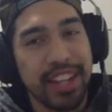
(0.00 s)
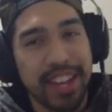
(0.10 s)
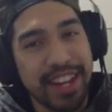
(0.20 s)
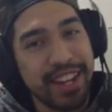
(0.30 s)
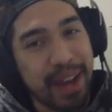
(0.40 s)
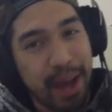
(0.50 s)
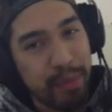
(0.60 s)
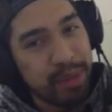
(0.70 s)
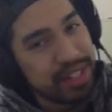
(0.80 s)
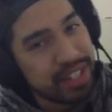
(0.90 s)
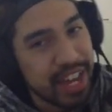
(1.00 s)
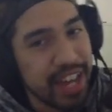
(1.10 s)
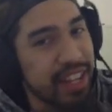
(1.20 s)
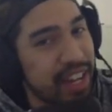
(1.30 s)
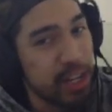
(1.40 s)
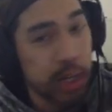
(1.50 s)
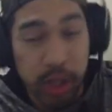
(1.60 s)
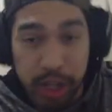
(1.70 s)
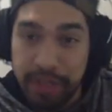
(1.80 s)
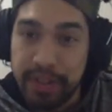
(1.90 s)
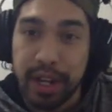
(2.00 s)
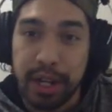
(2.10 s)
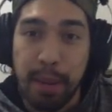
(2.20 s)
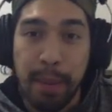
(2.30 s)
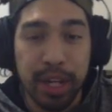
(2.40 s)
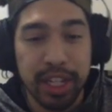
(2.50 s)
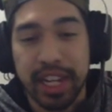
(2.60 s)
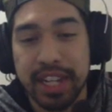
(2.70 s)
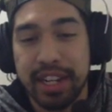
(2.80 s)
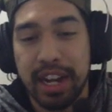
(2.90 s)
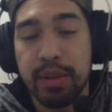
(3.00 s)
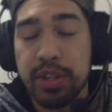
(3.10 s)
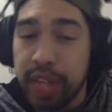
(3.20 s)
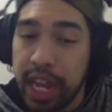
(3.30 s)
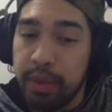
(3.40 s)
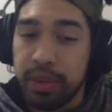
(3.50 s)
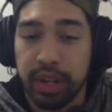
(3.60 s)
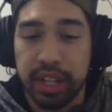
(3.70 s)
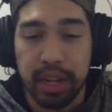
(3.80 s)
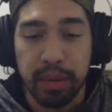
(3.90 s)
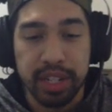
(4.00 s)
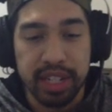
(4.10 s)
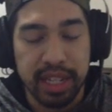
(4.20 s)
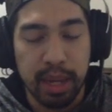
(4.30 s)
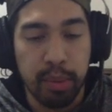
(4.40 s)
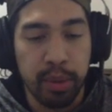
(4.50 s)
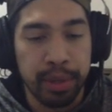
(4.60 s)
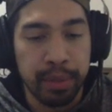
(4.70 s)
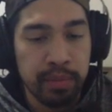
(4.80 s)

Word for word: And it happens, and I shouldn't have done it, but like I said, I was okay with running that risk at that point.